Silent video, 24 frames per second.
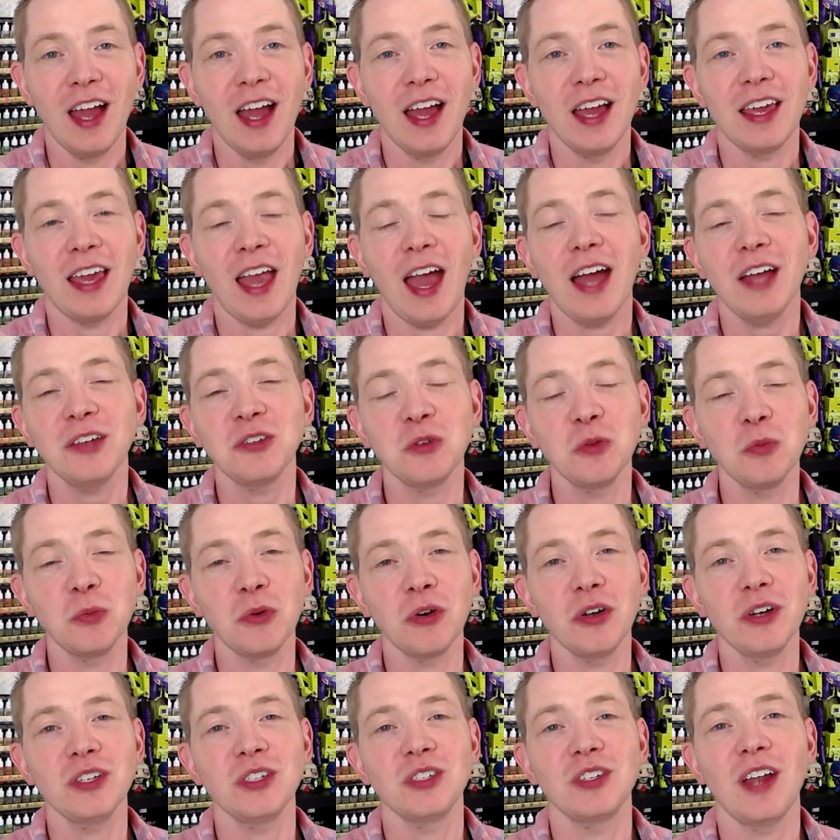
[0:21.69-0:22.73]

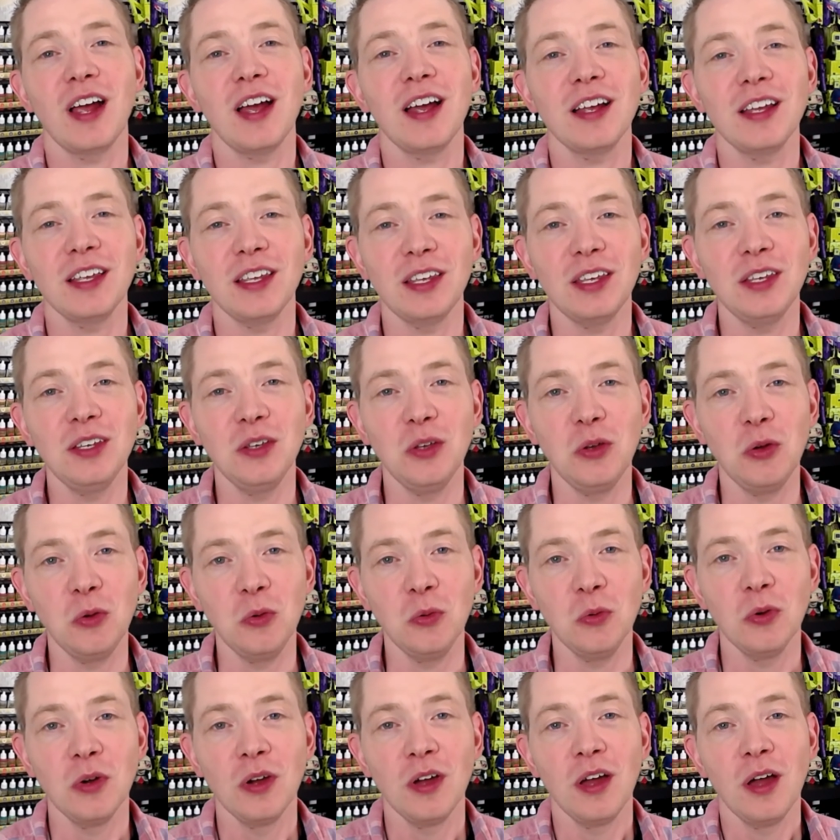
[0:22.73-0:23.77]
Castlebrush.eu
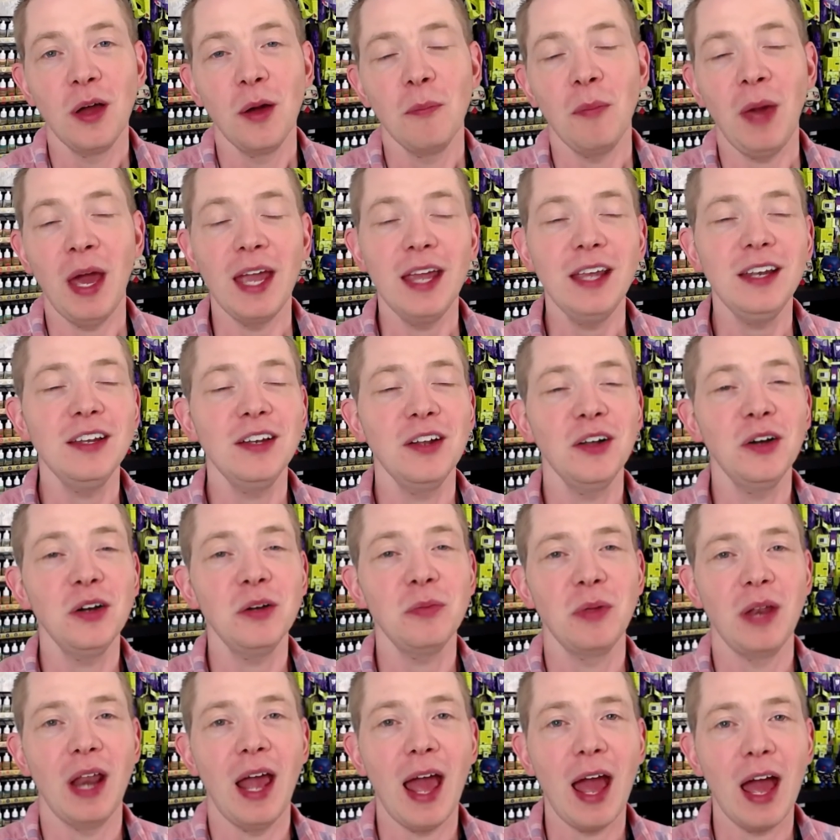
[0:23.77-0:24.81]
painted up
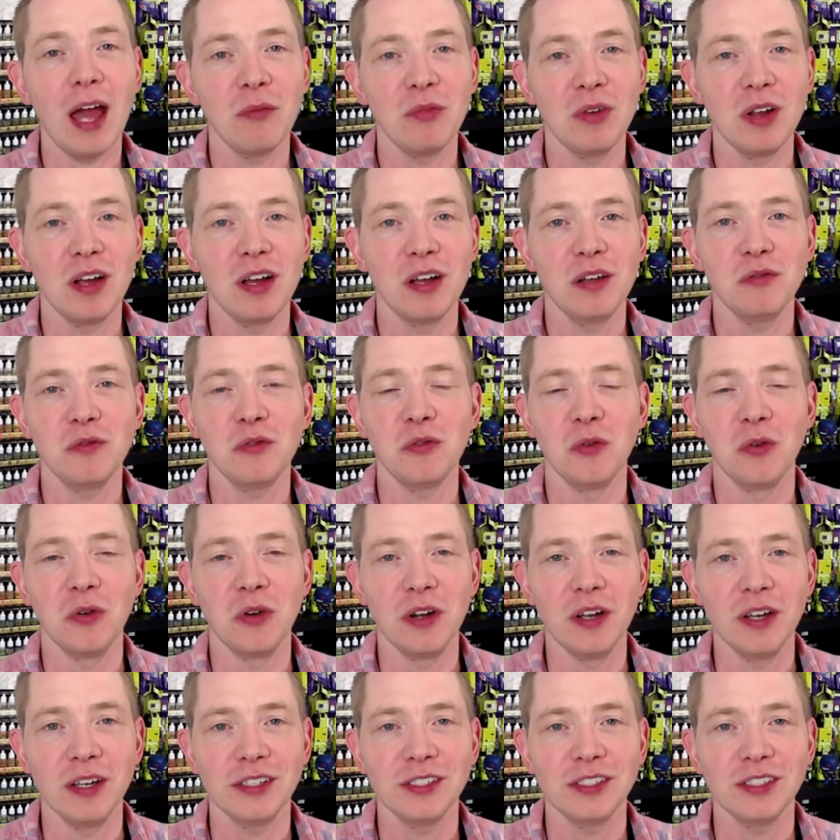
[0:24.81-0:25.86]
an Abaddon for
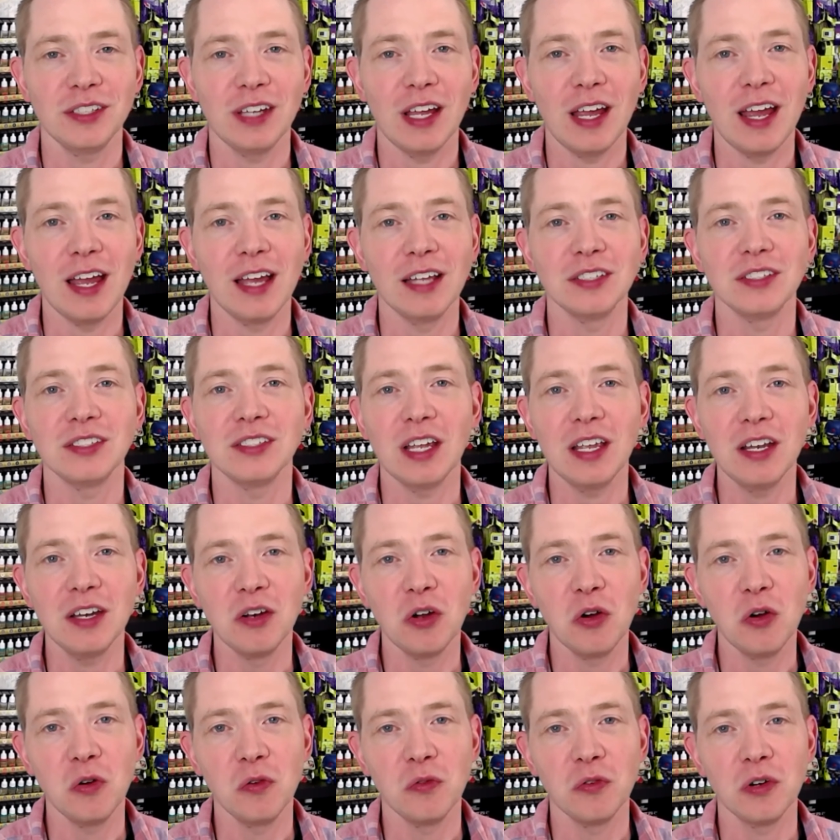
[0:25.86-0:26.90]
us and sent it
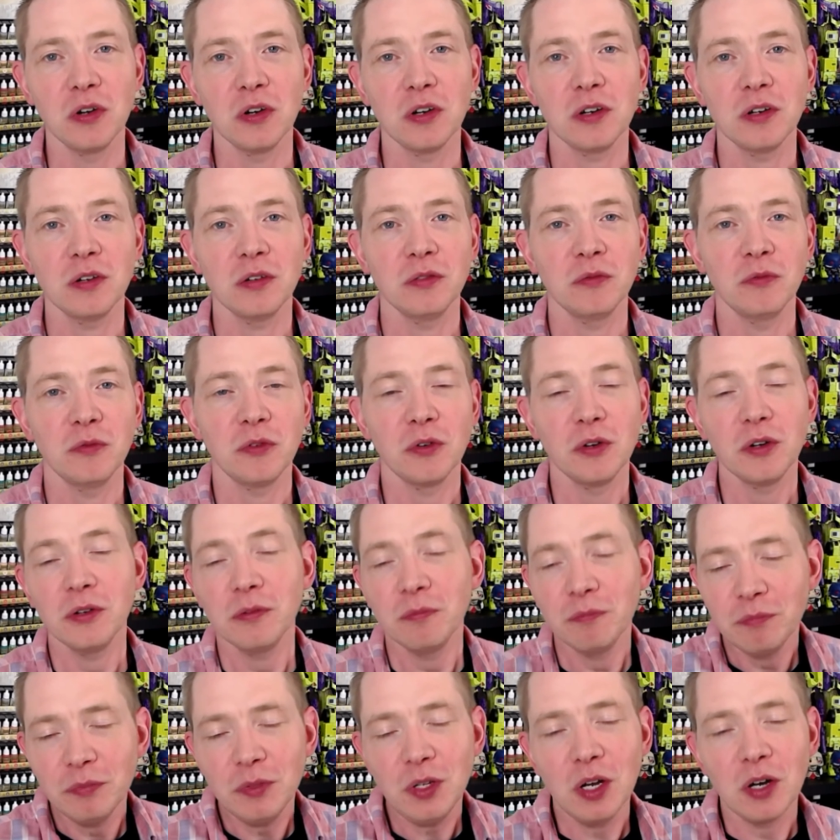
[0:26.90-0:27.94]
over for,
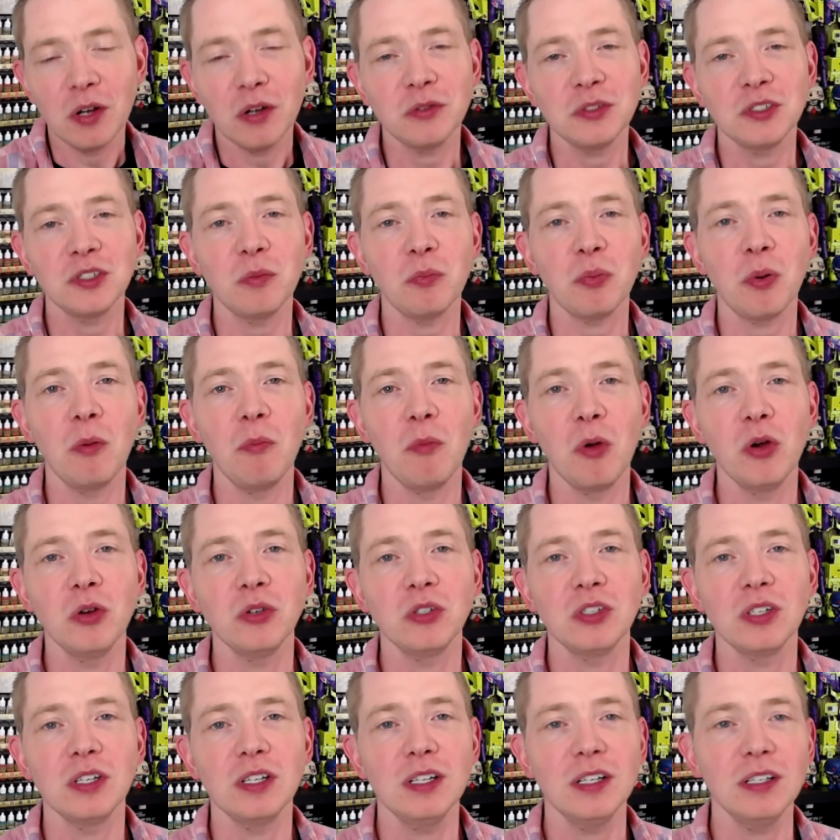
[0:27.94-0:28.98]
you know, some
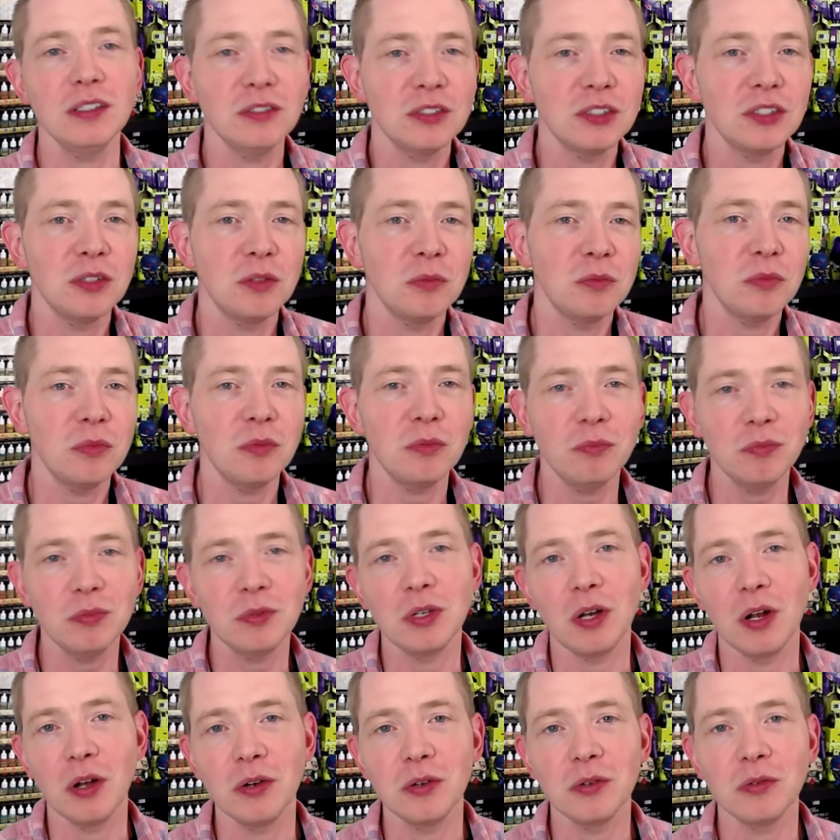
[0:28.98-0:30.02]
promotion and some, you
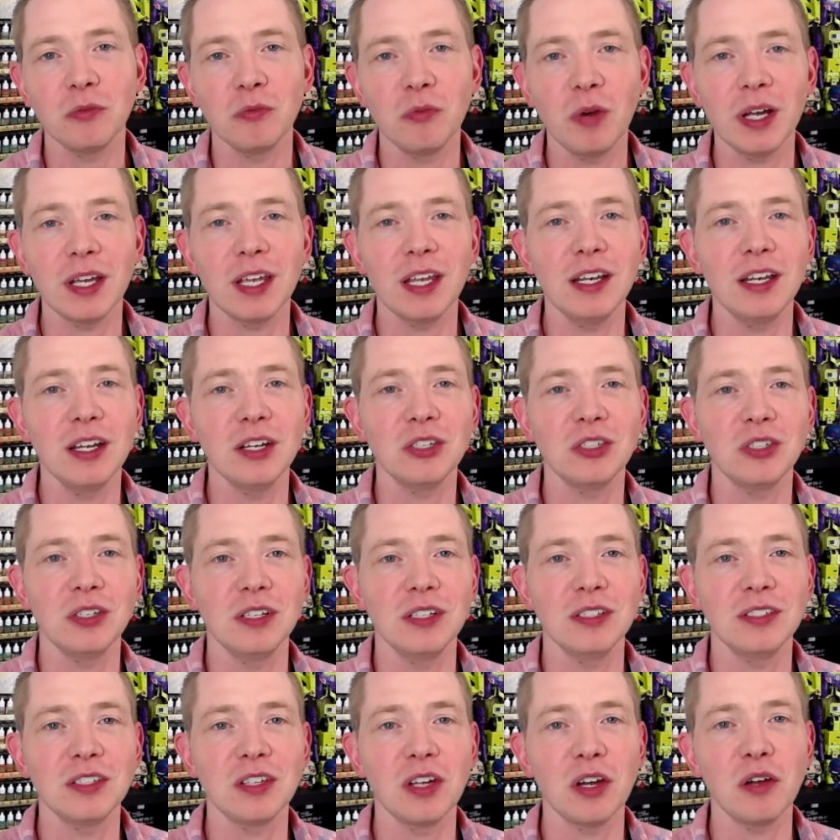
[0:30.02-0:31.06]
know, recognition and
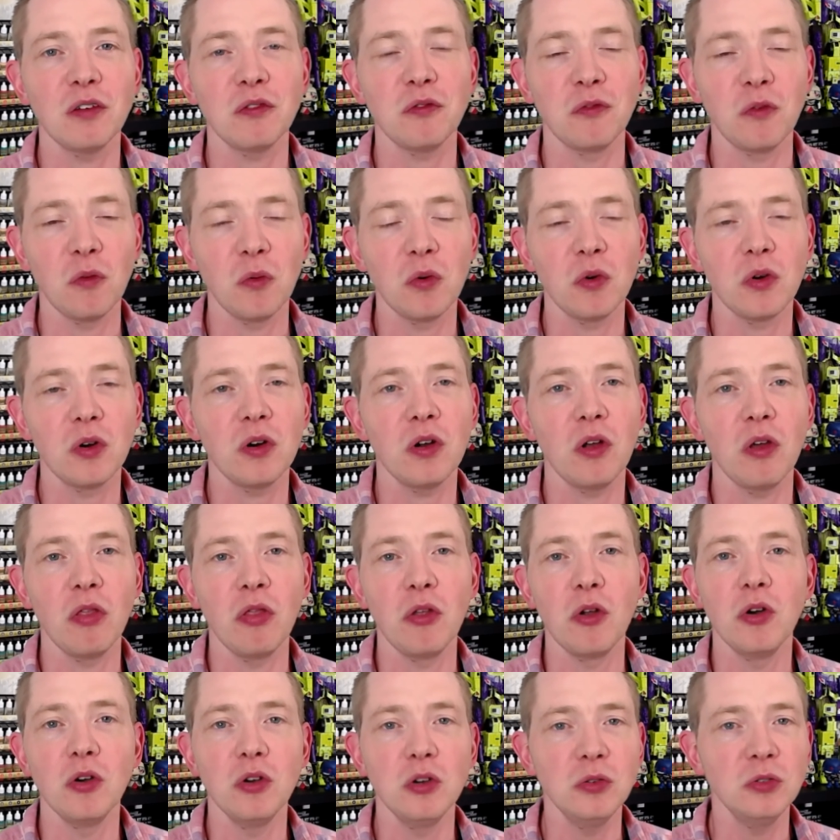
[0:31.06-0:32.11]
stuff for
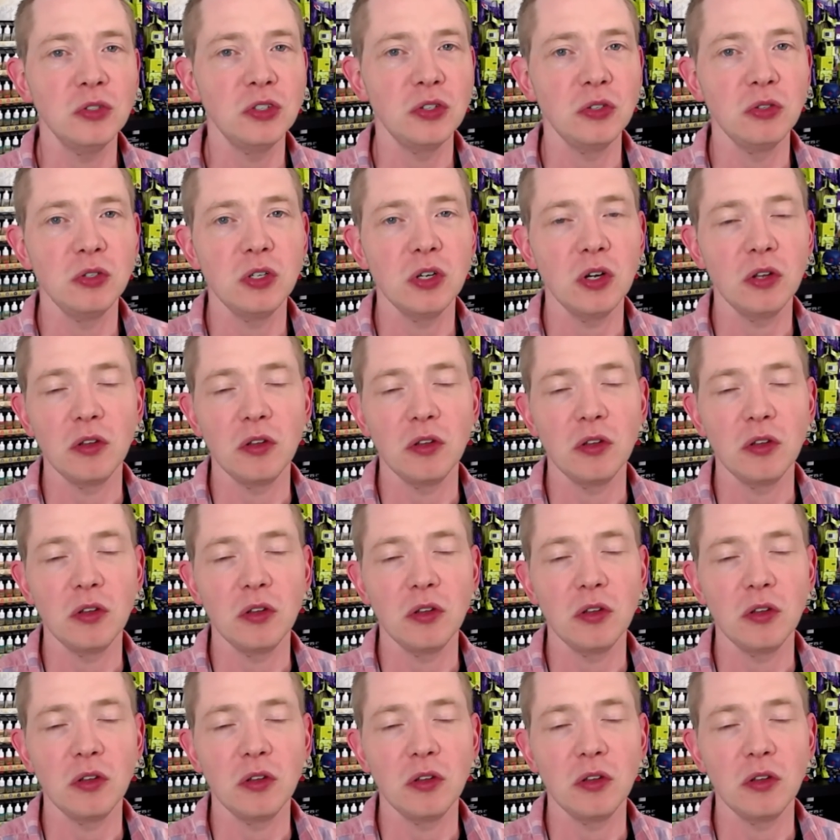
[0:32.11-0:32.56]
their new studio.